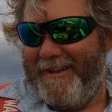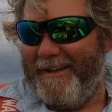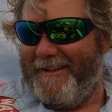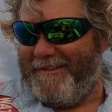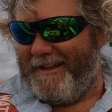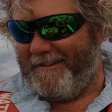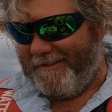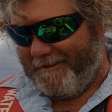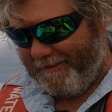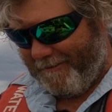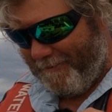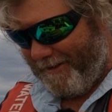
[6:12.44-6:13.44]
Here's our
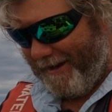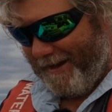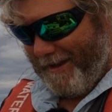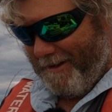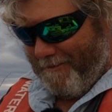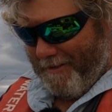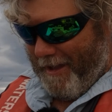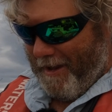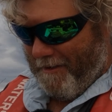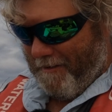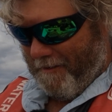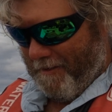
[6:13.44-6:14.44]
school of bonito
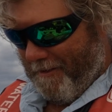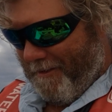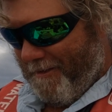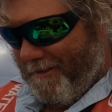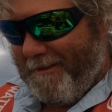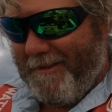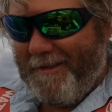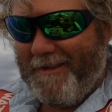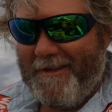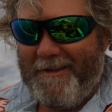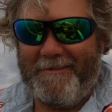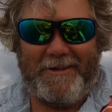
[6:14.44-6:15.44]
again.
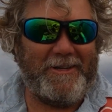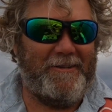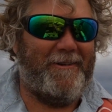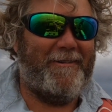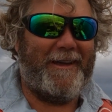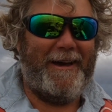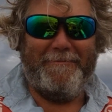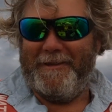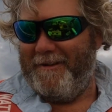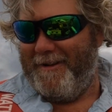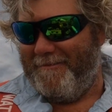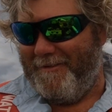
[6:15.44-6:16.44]
Should hook up
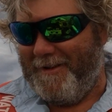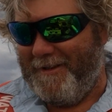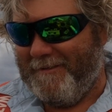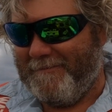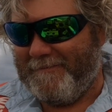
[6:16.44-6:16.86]
here in a minute.